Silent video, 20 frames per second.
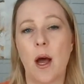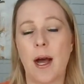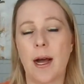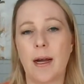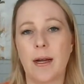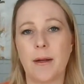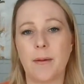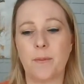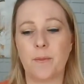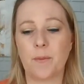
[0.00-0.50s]

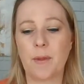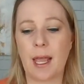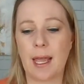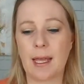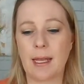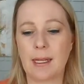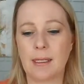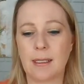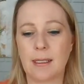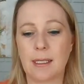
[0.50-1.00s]

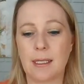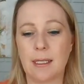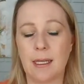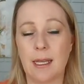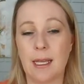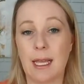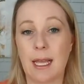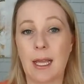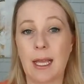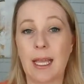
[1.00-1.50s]
And
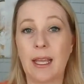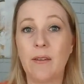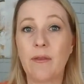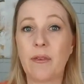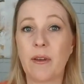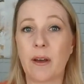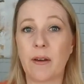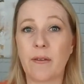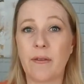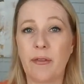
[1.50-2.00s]

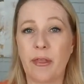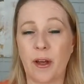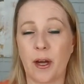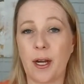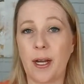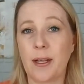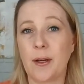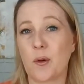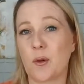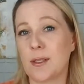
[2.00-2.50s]
if a
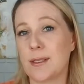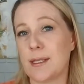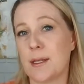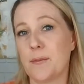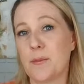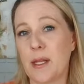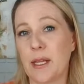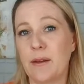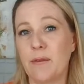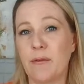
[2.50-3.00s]
thought or
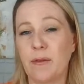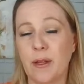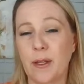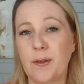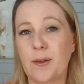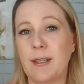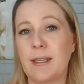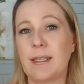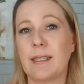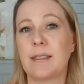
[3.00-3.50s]
something
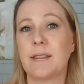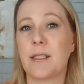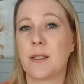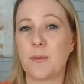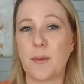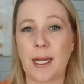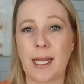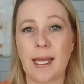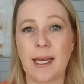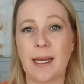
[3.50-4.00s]
floated into
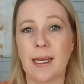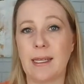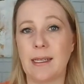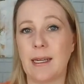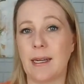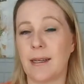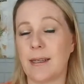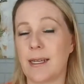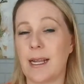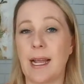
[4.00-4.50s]
my head
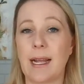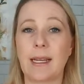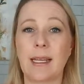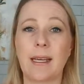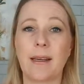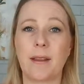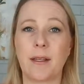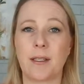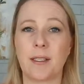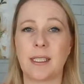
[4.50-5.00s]
on
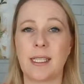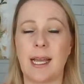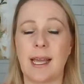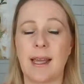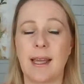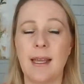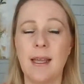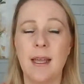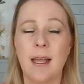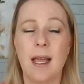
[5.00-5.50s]
any other
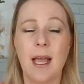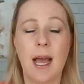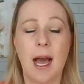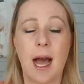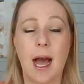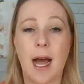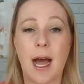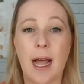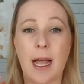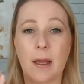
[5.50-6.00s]
day,
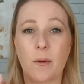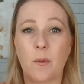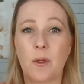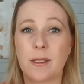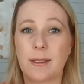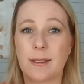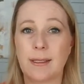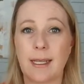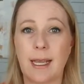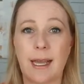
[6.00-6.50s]
I
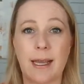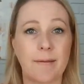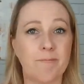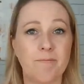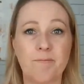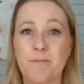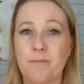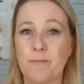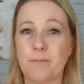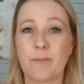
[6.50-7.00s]
would say,
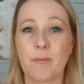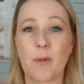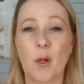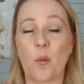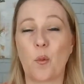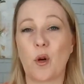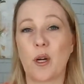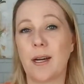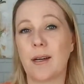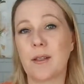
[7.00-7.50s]

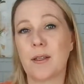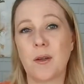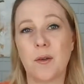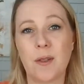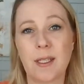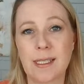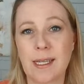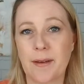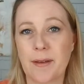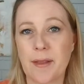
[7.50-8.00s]
we're not
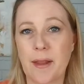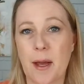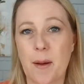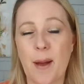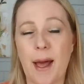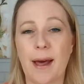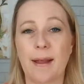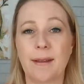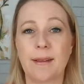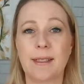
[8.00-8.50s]
going down that
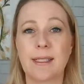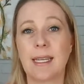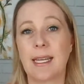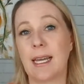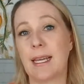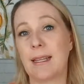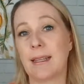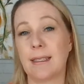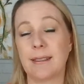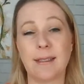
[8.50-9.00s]
path
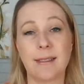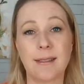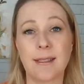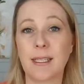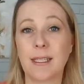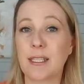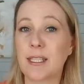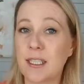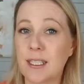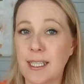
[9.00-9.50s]
today. This
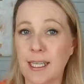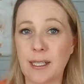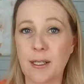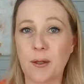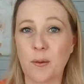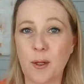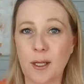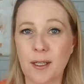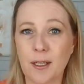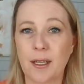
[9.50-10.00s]
isn't your day
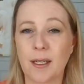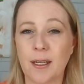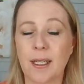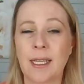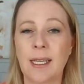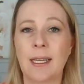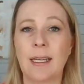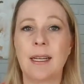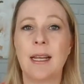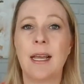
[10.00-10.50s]
to work on
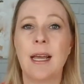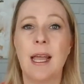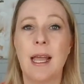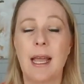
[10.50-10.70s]
it.